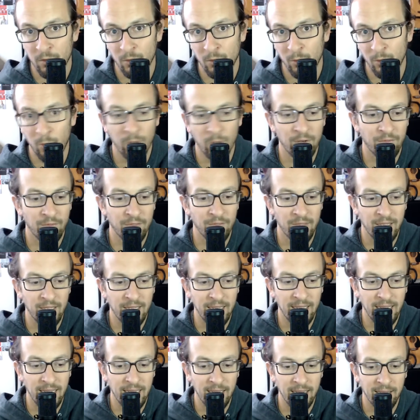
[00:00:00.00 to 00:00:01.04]
What if they
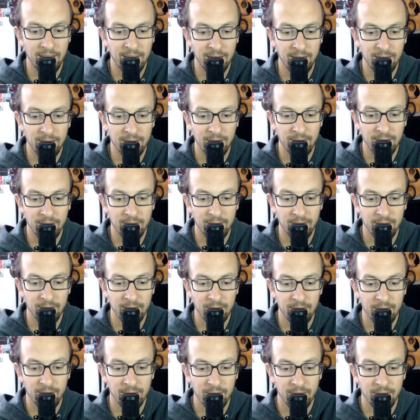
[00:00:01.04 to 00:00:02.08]
had
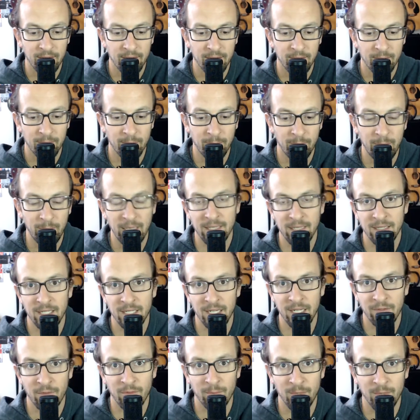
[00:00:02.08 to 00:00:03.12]
begged the
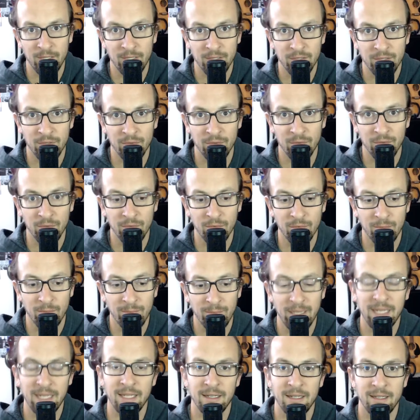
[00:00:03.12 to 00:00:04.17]
government to
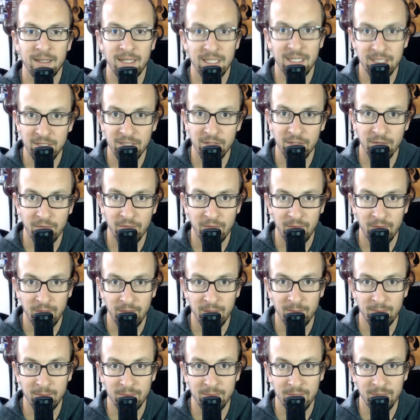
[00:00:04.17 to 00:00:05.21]
make it easier for
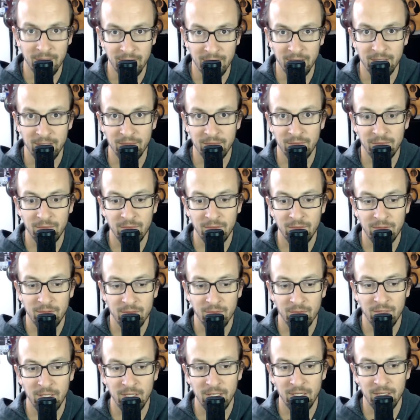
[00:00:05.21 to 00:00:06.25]
them to live
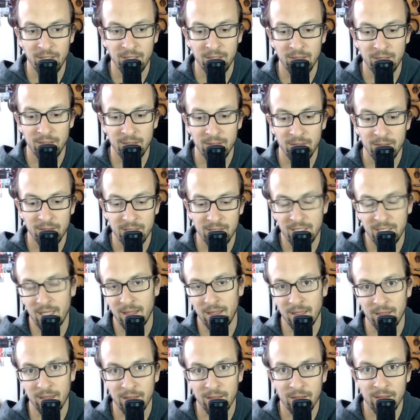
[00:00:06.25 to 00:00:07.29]
so they could stay
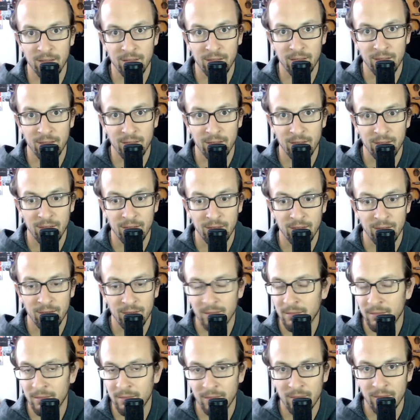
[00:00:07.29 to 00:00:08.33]
there?
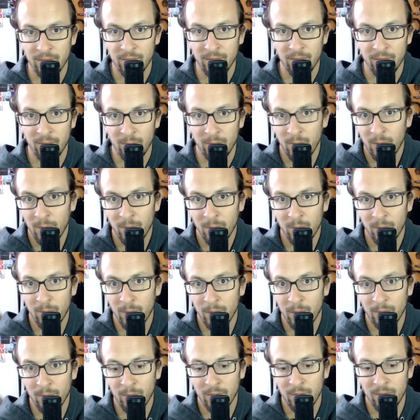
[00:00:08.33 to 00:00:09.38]

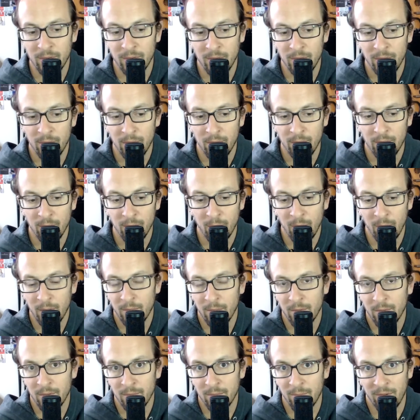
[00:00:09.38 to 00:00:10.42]
Where
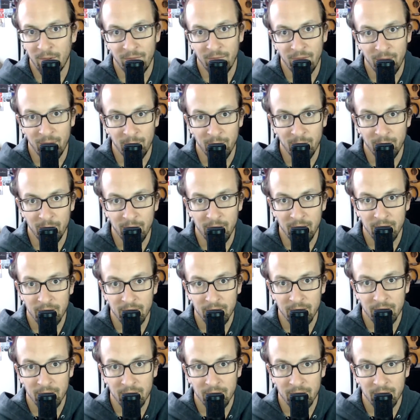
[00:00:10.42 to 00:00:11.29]
would my family be?